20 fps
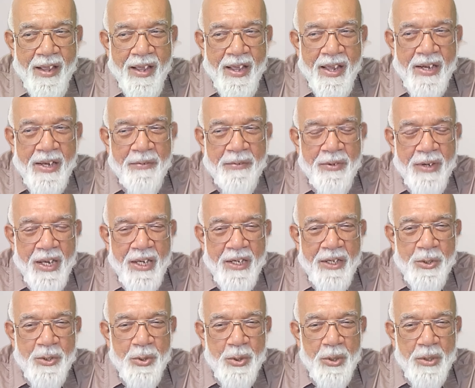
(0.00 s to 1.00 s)
And if
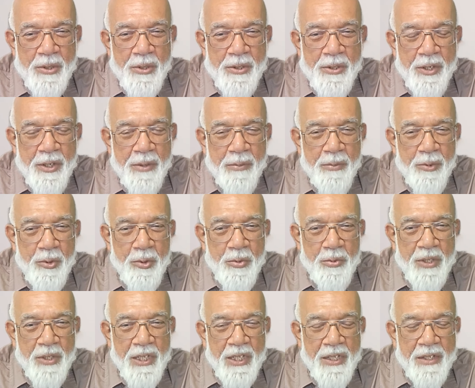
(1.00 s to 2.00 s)
I don't
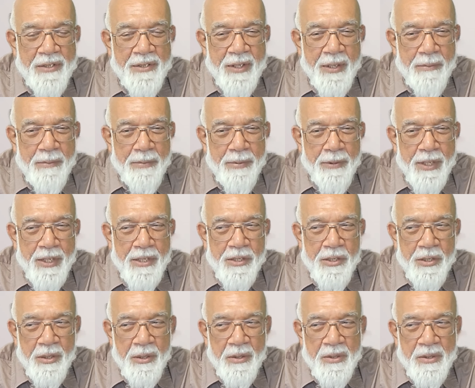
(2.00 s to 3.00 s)
remove these
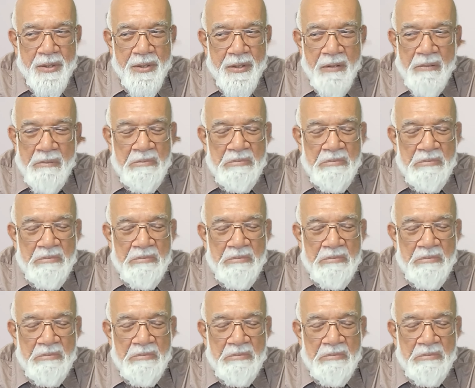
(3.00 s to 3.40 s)
impressions,